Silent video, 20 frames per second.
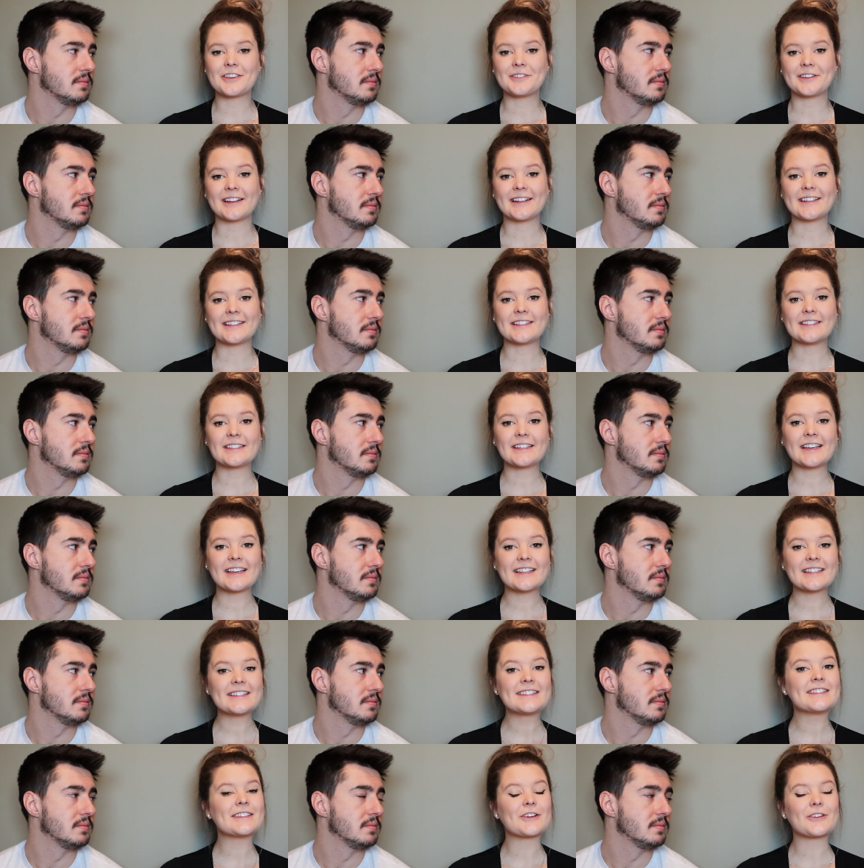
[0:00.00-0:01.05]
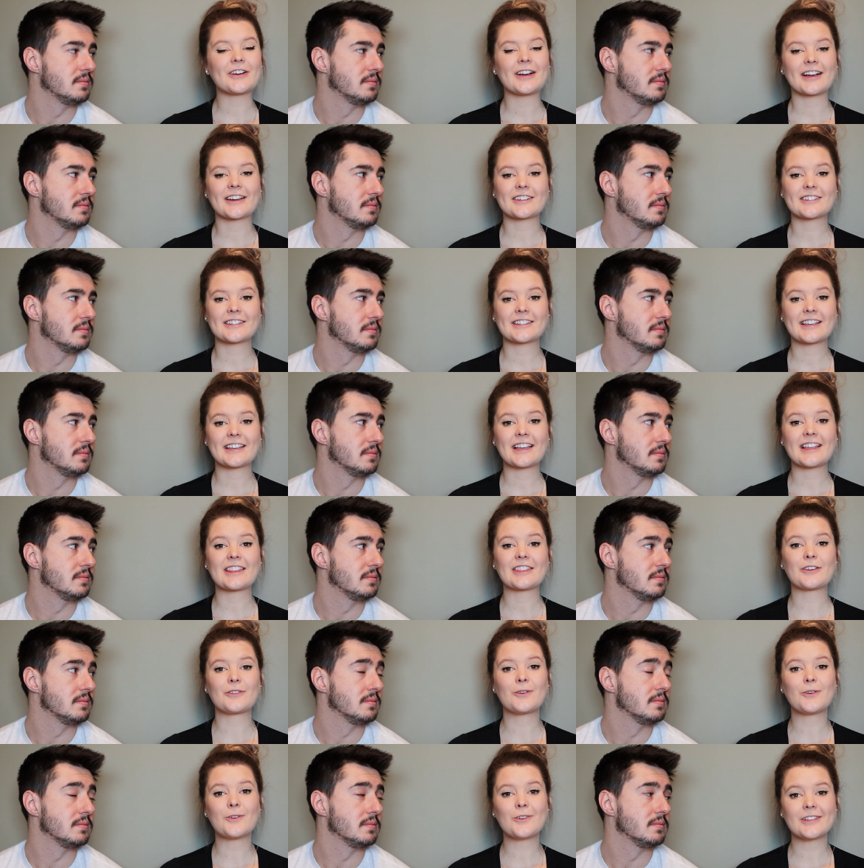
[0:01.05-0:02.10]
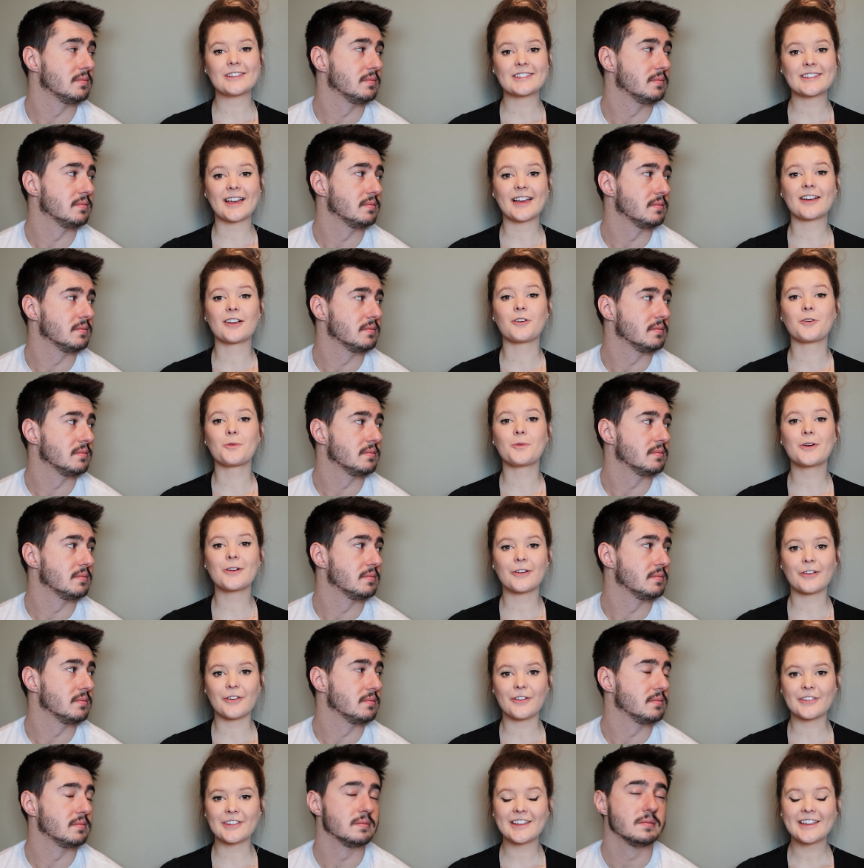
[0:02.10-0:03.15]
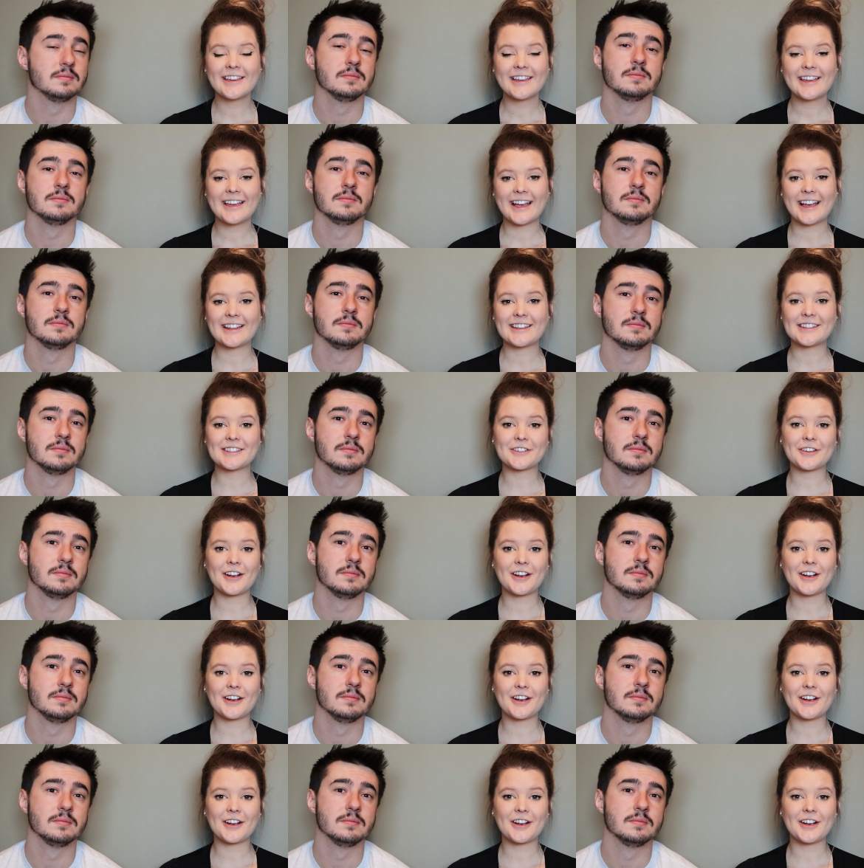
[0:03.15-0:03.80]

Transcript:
Speaker 1: the United States, or actually the whole entire world, and